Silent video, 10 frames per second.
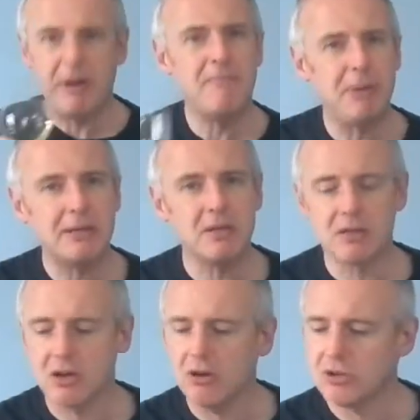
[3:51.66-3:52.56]
bit of
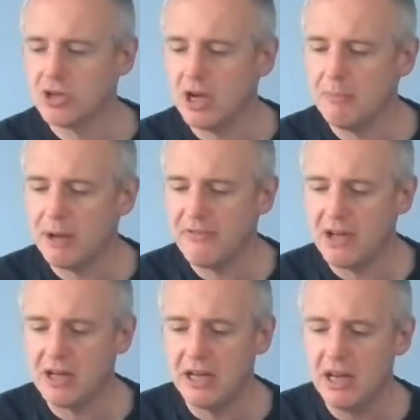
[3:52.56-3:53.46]
butterscotch, a uh, bit
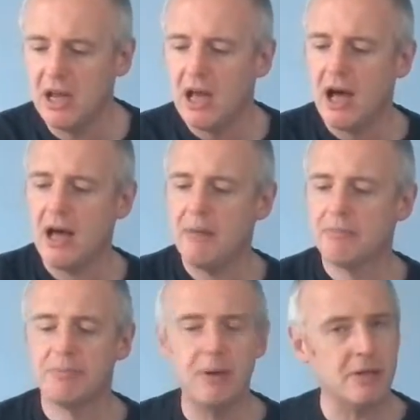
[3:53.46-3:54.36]
of honey.
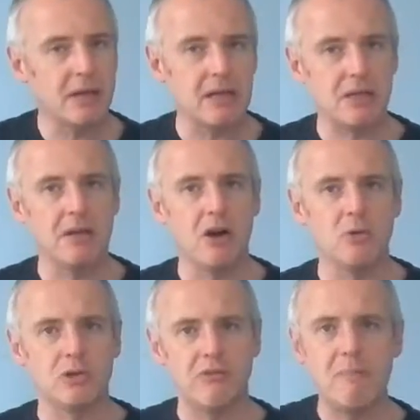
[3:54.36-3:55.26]
Um, smells like it's
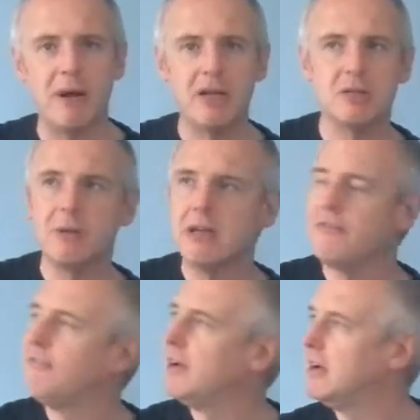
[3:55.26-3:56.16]
unoaked. It reminds me
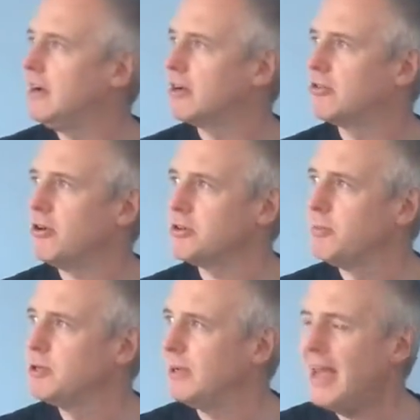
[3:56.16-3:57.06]
of uh, a
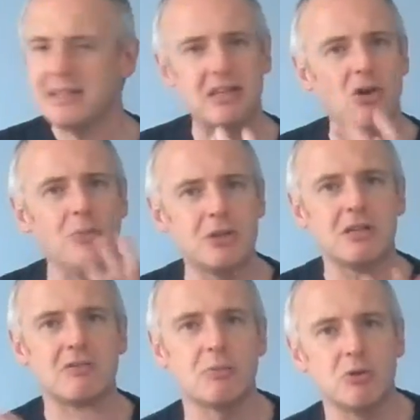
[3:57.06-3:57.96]
cross between. Yes, it's almost
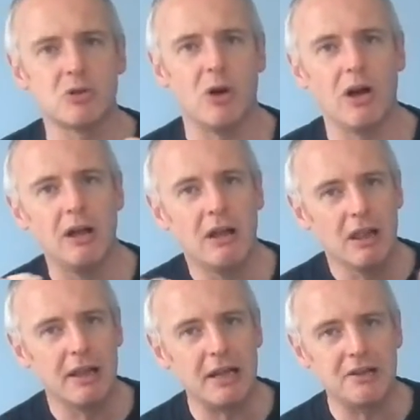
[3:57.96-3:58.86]
as if someone's got
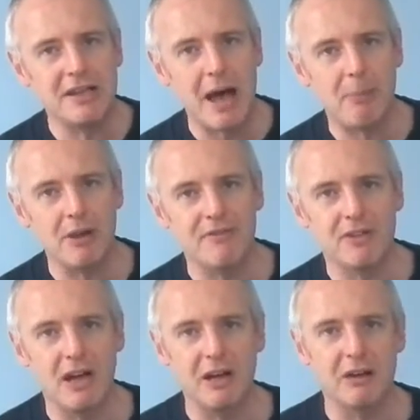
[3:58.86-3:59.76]
a little dabble
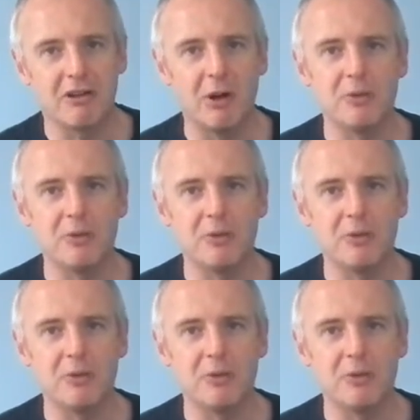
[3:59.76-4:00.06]
of uh,